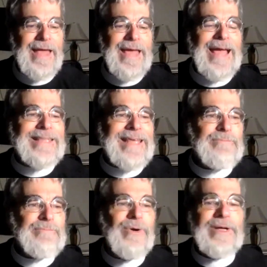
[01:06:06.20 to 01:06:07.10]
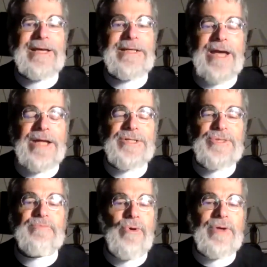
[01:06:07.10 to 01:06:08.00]
At that point, I'd just
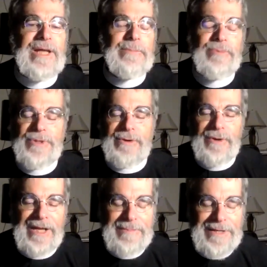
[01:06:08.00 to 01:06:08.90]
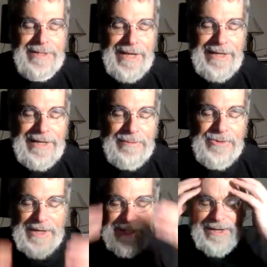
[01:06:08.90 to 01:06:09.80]
broken up with a girl I'd been dating, and I'm
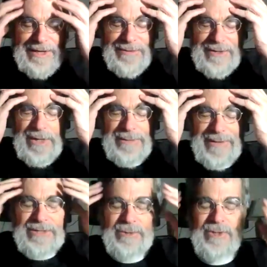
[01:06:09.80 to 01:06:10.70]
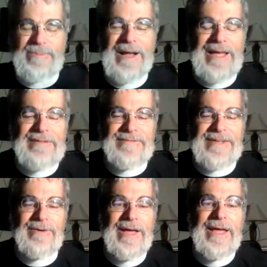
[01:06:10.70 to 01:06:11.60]
trying to think of, what do I do with my life
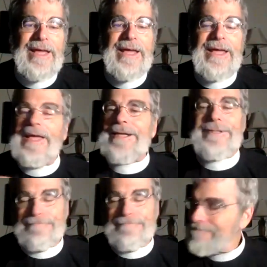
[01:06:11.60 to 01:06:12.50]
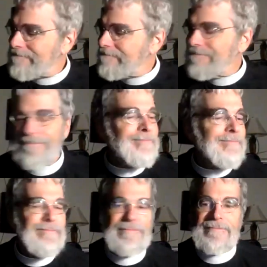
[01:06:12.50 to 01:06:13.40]
now? And
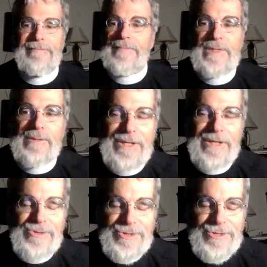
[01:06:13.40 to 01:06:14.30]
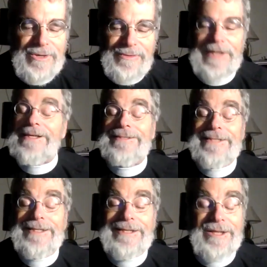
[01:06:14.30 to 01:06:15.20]
nobody's listening, right? I'll
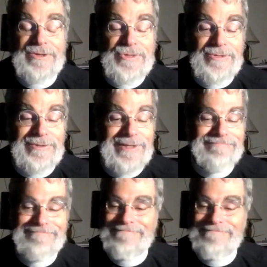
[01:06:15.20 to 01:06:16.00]
tell you a little story.